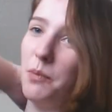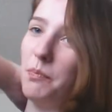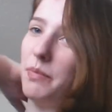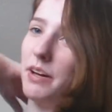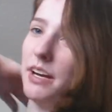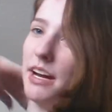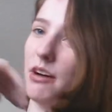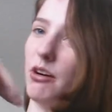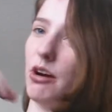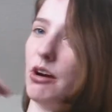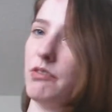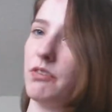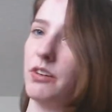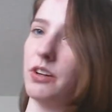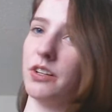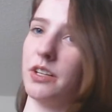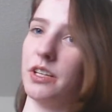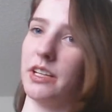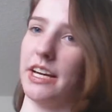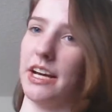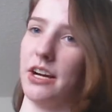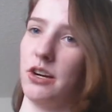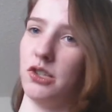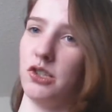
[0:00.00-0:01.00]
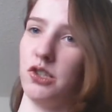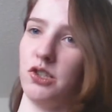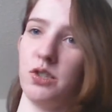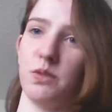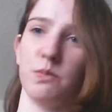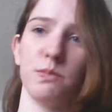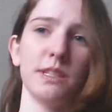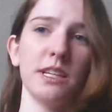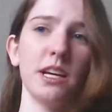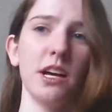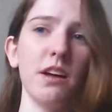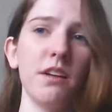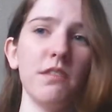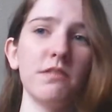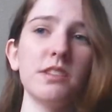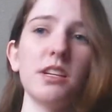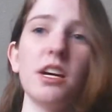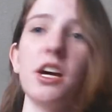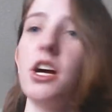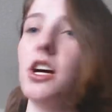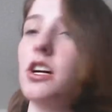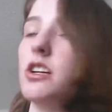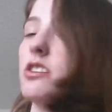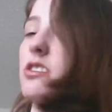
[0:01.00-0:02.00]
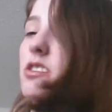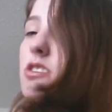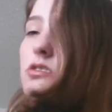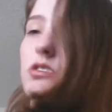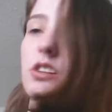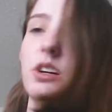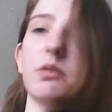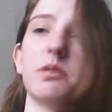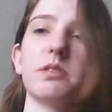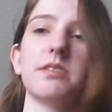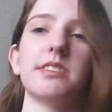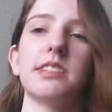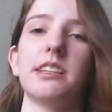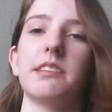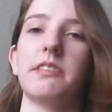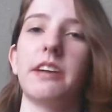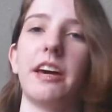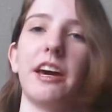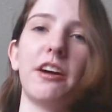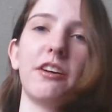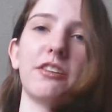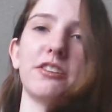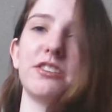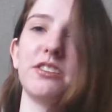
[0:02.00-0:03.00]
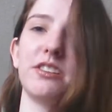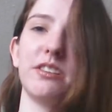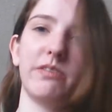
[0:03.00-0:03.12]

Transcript: But however, the characters themselves do not receive character